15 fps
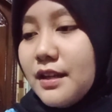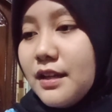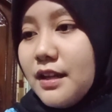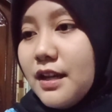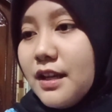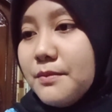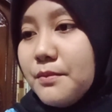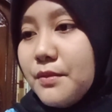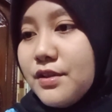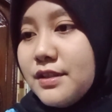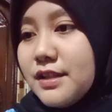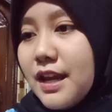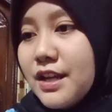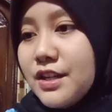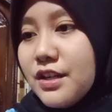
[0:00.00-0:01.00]
In
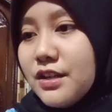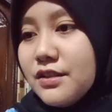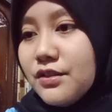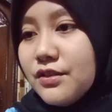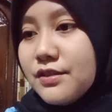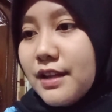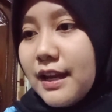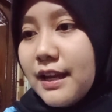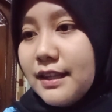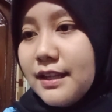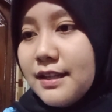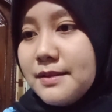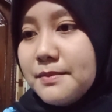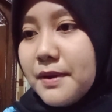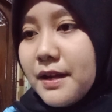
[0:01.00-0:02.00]
most Asian
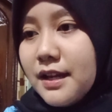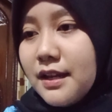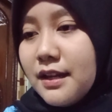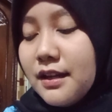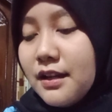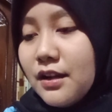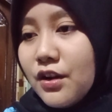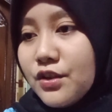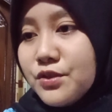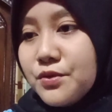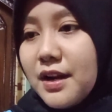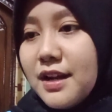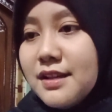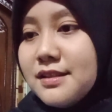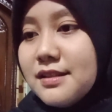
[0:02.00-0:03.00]
societies, by
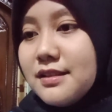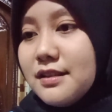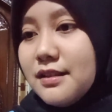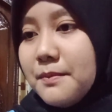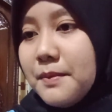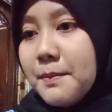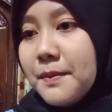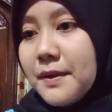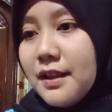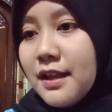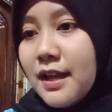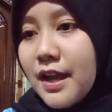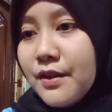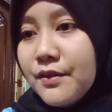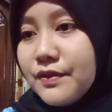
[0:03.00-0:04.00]
contrast, the people
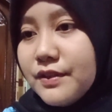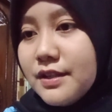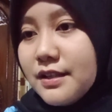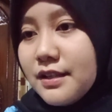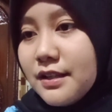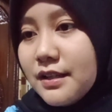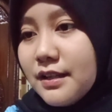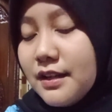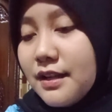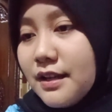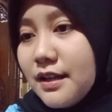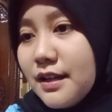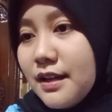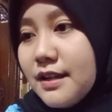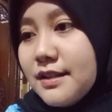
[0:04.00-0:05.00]
have the
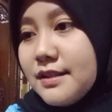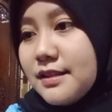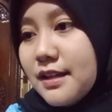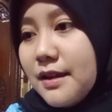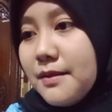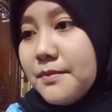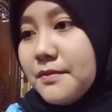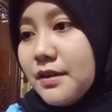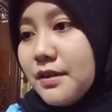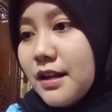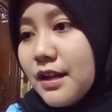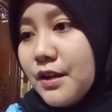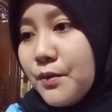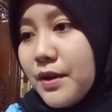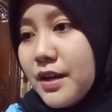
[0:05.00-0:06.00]
same
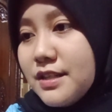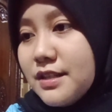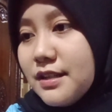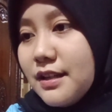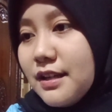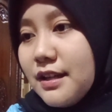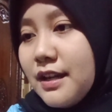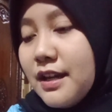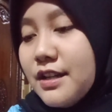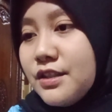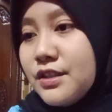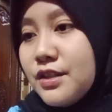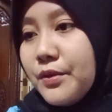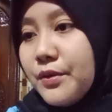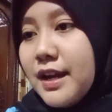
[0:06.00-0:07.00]
language,
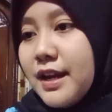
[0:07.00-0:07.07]
history,